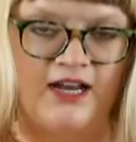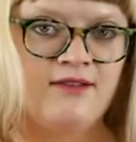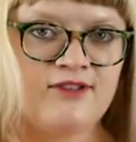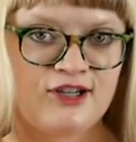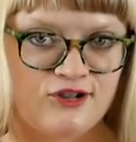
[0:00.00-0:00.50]
kind
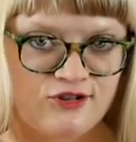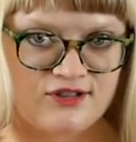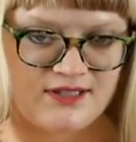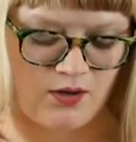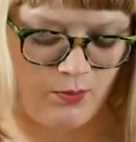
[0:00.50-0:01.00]
of like a Girl
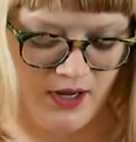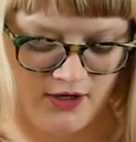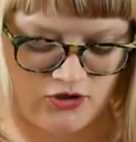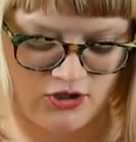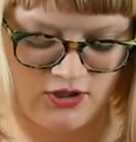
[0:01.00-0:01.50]
Scout
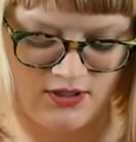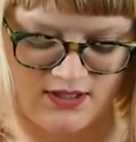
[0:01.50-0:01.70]
patch,